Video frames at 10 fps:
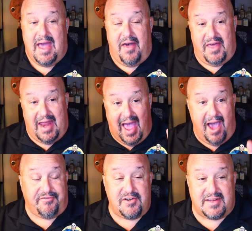And then
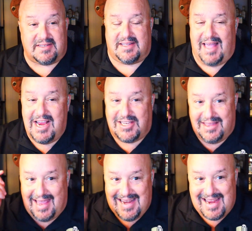after
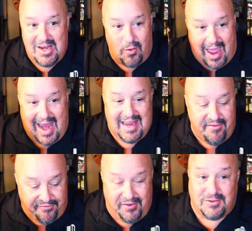distillation, they didn't do
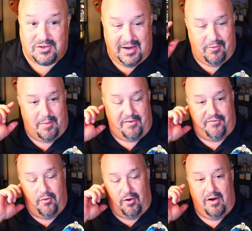any filtering, where
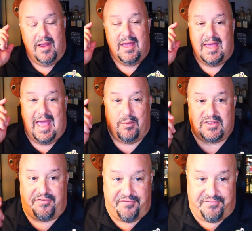before it
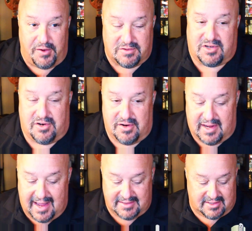was
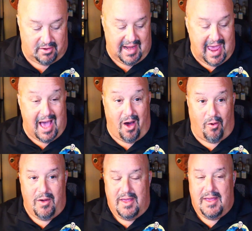filtered. And so now